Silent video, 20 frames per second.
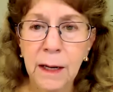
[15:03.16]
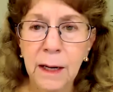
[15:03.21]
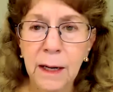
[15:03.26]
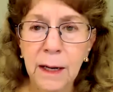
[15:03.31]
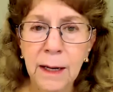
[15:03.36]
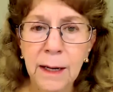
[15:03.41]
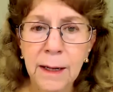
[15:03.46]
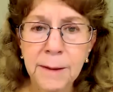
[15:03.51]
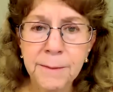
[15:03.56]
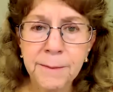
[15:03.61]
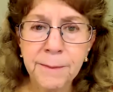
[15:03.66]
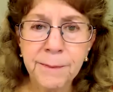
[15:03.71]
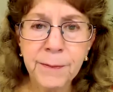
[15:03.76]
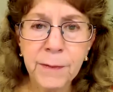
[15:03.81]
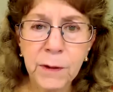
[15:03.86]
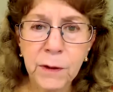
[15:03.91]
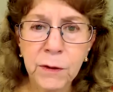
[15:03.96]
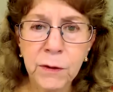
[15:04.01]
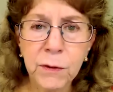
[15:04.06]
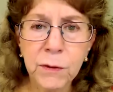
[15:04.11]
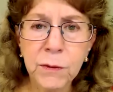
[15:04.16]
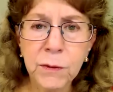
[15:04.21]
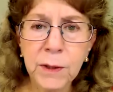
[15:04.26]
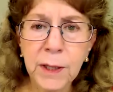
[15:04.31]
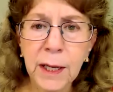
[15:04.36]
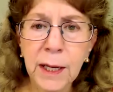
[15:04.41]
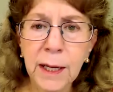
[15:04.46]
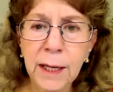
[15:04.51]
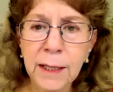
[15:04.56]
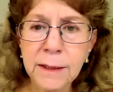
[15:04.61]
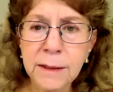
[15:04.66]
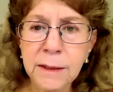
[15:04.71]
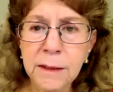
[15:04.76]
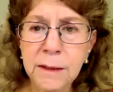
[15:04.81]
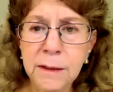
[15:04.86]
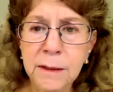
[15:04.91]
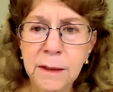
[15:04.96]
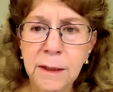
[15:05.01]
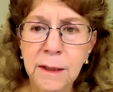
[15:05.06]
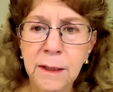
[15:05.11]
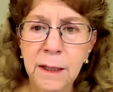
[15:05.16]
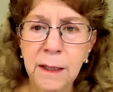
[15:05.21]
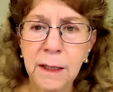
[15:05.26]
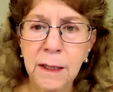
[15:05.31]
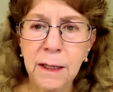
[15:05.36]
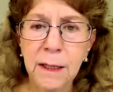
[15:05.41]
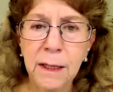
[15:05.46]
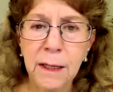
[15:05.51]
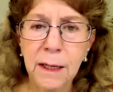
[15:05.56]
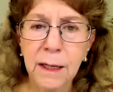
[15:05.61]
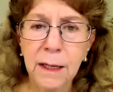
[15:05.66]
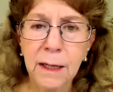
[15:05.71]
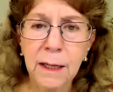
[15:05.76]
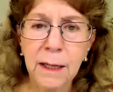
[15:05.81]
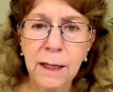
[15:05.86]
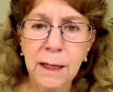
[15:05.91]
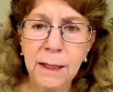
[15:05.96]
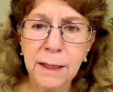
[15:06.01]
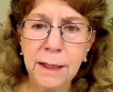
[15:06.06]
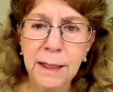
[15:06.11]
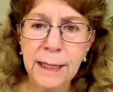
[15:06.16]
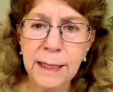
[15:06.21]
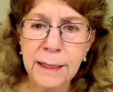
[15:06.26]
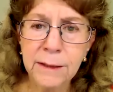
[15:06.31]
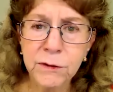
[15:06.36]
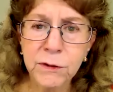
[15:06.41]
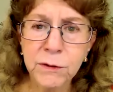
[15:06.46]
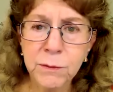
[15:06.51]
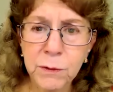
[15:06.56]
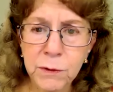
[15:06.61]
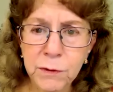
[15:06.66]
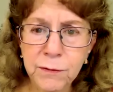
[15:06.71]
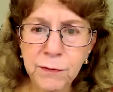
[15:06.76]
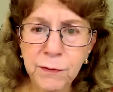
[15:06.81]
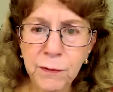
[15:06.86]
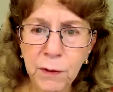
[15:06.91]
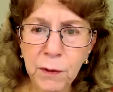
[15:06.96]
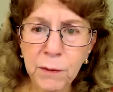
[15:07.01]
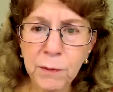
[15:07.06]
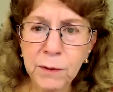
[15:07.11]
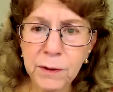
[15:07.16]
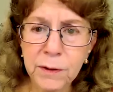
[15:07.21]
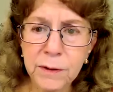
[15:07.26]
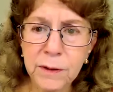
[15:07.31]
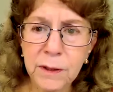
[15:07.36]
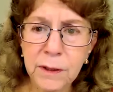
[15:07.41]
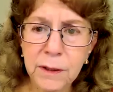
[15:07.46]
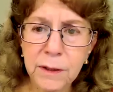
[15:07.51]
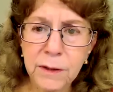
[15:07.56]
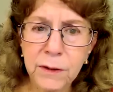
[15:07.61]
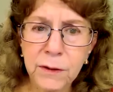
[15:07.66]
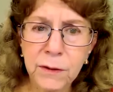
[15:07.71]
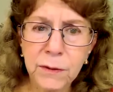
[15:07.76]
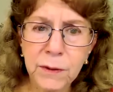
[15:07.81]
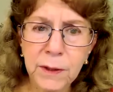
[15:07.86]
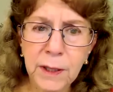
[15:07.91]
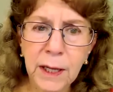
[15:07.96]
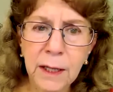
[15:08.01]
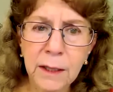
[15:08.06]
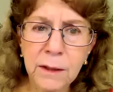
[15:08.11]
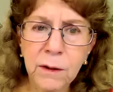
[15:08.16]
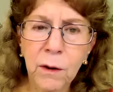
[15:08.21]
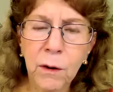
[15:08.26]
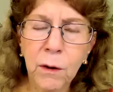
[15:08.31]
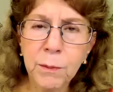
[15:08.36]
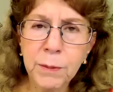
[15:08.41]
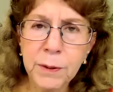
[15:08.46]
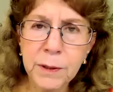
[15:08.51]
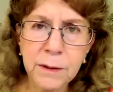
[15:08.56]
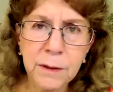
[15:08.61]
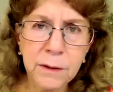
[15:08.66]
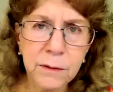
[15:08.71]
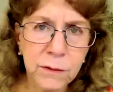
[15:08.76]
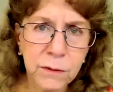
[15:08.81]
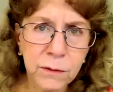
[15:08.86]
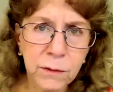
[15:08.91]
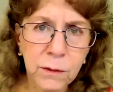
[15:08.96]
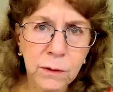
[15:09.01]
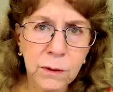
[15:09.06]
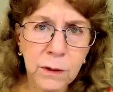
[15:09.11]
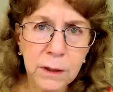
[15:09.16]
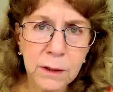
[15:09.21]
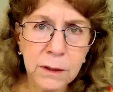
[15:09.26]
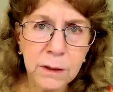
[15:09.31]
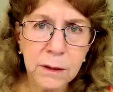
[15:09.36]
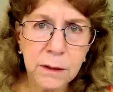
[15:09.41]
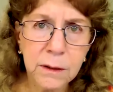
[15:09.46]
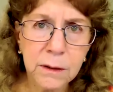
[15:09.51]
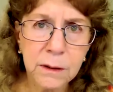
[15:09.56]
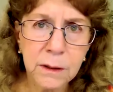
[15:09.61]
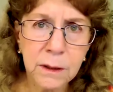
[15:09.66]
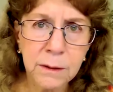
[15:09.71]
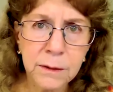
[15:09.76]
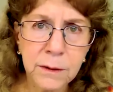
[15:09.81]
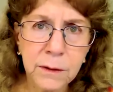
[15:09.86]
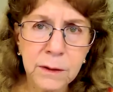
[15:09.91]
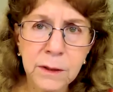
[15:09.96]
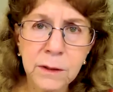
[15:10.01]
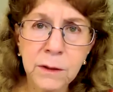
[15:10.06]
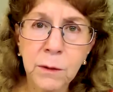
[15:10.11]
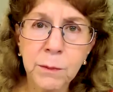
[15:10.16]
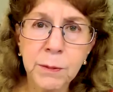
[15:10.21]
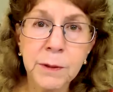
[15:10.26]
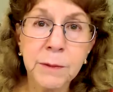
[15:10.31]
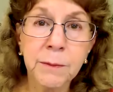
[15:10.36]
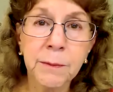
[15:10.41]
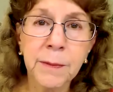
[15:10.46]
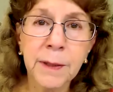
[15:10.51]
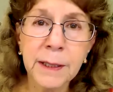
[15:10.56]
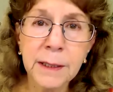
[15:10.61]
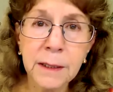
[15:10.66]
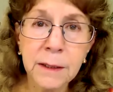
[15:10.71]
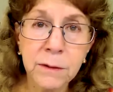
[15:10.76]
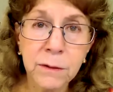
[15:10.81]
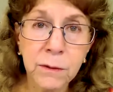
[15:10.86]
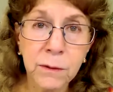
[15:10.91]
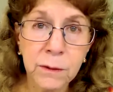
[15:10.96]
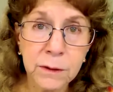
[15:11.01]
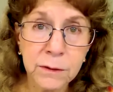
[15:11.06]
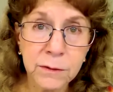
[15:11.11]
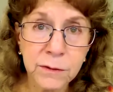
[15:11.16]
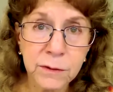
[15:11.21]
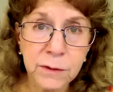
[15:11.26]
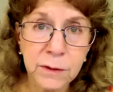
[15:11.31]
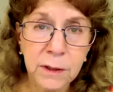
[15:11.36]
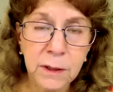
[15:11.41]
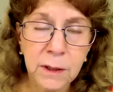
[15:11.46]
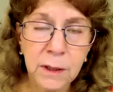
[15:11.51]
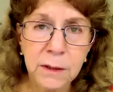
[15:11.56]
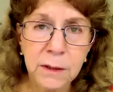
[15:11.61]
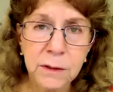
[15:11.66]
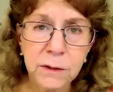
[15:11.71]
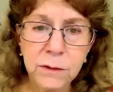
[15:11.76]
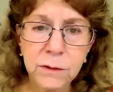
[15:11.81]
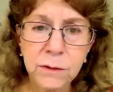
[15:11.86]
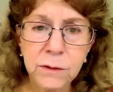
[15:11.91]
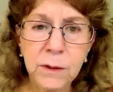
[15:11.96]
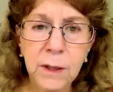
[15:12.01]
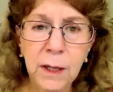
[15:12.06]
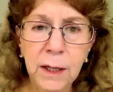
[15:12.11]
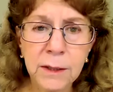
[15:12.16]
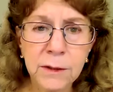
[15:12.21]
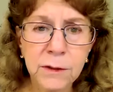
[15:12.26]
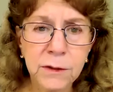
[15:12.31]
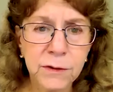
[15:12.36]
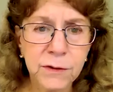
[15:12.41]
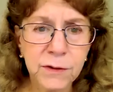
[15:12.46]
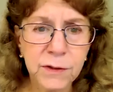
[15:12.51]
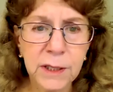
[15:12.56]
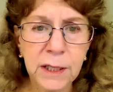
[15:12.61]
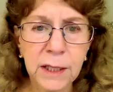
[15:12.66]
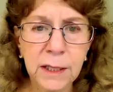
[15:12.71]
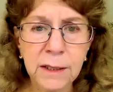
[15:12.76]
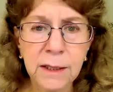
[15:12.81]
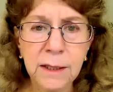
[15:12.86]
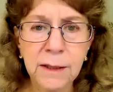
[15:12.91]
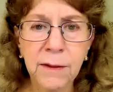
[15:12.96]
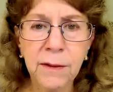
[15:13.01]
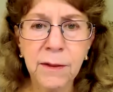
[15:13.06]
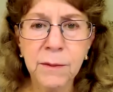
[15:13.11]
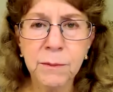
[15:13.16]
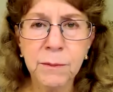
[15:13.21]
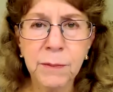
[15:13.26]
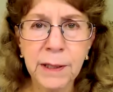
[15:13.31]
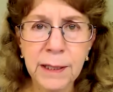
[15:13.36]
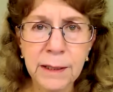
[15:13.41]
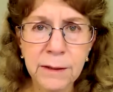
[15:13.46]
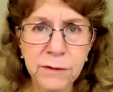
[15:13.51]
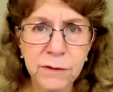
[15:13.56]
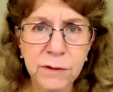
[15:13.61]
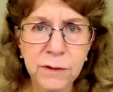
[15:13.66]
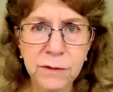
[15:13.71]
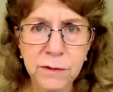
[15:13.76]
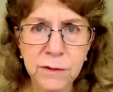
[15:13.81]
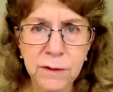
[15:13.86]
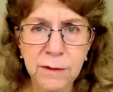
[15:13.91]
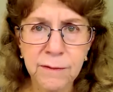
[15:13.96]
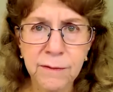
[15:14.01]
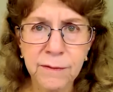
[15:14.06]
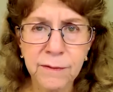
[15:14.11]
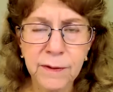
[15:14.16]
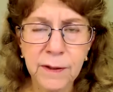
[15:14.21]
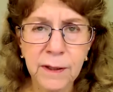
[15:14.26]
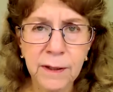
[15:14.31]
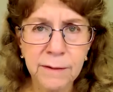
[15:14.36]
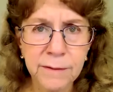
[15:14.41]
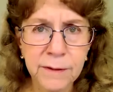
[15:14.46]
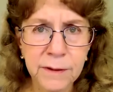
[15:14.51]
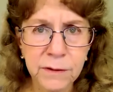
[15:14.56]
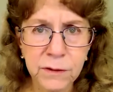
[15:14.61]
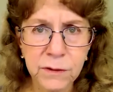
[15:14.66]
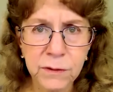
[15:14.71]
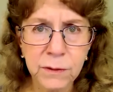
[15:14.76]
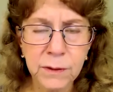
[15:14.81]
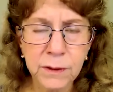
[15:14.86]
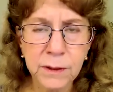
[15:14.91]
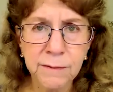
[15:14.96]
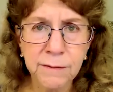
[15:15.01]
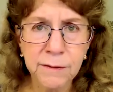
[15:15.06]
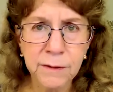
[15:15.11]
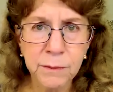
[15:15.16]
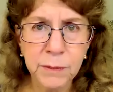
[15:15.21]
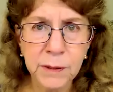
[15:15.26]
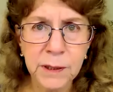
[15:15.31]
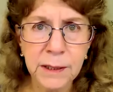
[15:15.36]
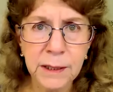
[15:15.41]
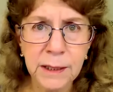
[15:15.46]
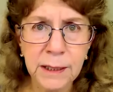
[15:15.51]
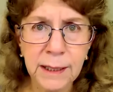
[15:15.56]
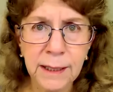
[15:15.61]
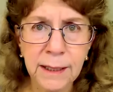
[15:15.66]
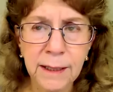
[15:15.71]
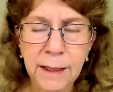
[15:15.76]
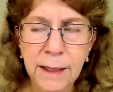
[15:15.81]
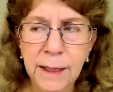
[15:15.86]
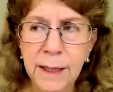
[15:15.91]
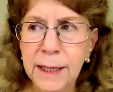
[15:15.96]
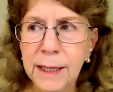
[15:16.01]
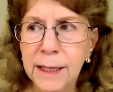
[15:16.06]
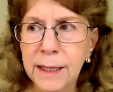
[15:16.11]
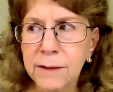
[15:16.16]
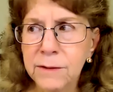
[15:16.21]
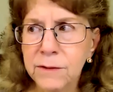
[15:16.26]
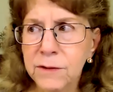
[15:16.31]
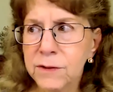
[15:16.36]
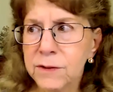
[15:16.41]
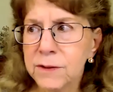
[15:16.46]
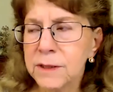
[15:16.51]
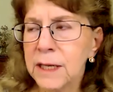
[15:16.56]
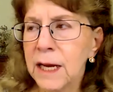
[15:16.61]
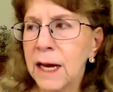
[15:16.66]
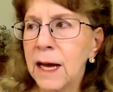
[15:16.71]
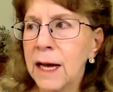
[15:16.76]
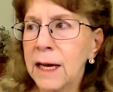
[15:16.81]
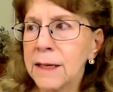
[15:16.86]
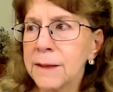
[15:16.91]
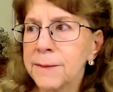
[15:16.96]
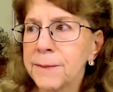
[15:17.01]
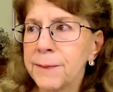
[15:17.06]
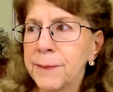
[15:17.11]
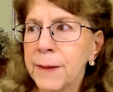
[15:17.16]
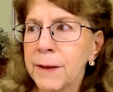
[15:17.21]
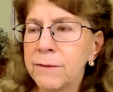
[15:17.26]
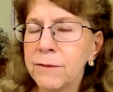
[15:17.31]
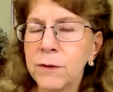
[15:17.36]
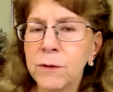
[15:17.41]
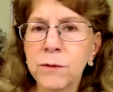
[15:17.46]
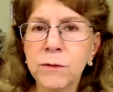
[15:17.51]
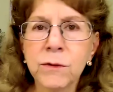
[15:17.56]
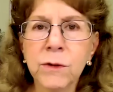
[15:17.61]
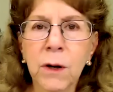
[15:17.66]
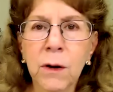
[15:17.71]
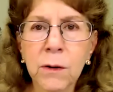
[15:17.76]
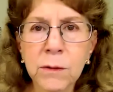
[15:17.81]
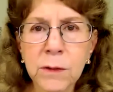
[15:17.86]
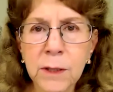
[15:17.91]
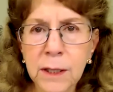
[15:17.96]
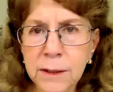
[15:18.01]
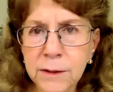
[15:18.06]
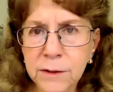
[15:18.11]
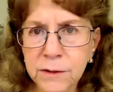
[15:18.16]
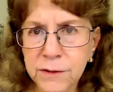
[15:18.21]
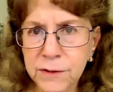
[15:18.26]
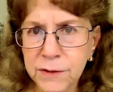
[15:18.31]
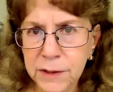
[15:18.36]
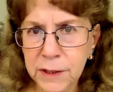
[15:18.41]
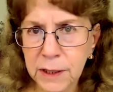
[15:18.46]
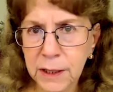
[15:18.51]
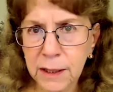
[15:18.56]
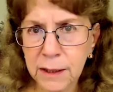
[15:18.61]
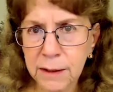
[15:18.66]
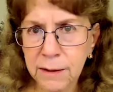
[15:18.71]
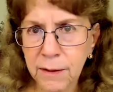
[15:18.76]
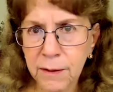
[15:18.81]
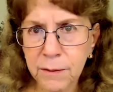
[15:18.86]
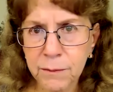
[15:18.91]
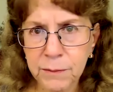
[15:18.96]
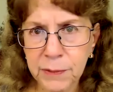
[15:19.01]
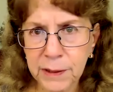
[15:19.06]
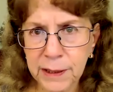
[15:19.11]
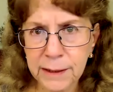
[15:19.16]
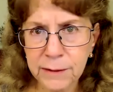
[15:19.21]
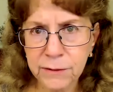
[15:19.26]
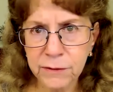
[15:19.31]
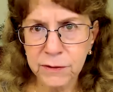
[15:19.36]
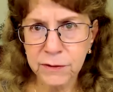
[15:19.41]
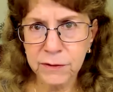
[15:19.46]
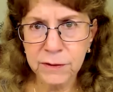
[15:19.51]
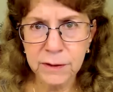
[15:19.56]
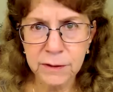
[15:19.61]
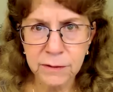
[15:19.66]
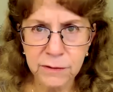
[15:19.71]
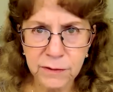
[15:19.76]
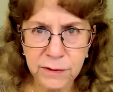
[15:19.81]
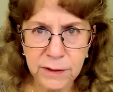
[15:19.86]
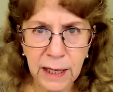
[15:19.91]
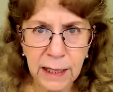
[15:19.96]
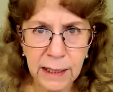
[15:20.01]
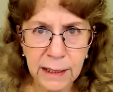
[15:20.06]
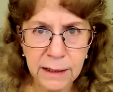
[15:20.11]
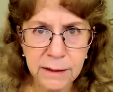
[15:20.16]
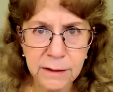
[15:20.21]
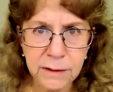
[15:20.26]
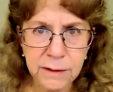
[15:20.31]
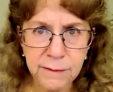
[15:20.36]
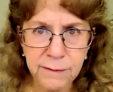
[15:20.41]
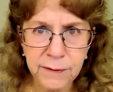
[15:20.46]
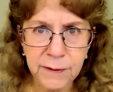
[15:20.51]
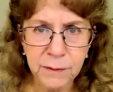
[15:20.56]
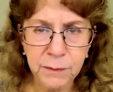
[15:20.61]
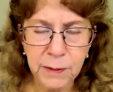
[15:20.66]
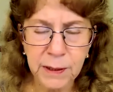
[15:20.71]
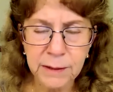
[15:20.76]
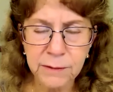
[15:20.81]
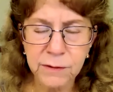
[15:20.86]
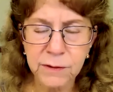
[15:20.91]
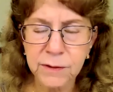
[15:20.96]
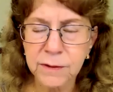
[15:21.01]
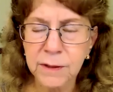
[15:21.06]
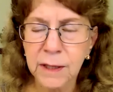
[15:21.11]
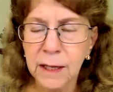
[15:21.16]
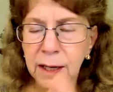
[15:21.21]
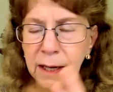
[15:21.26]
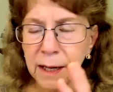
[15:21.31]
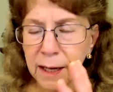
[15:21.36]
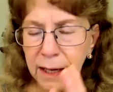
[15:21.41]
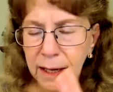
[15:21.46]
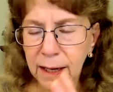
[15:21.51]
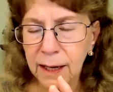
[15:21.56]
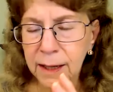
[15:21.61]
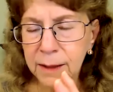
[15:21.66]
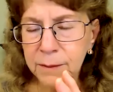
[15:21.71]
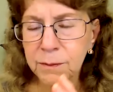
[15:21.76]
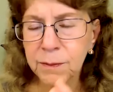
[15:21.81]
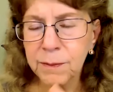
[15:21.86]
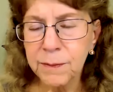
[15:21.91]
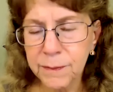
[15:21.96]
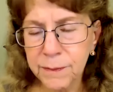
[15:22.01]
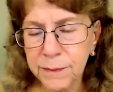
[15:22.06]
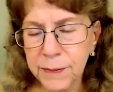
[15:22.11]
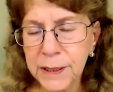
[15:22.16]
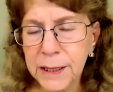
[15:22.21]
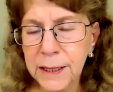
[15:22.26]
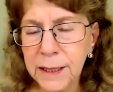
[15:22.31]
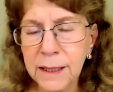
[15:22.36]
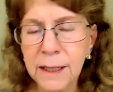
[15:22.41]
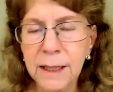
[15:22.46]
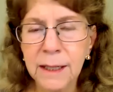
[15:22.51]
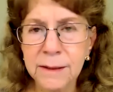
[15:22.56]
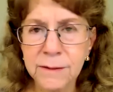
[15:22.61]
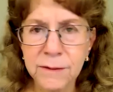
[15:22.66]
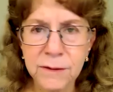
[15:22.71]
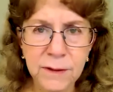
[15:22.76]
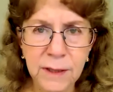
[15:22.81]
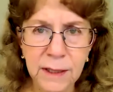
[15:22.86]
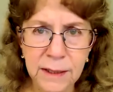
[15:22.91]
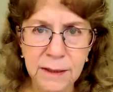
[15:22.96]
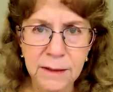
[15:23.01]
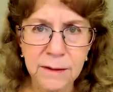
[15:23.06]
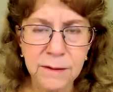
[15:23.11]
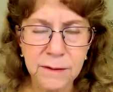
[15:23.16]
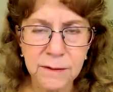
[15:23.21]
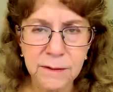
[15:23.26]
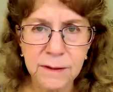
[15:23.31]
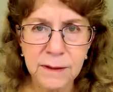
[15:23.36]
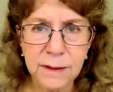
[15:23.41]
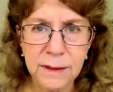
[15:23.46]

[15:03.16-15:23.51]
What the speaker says: You can as you move forward, you can open the door, or you can open many doors to understanding the basis of intuitive ability. It's not, if you don't understand the basis, the scientific basis, I'm big on science,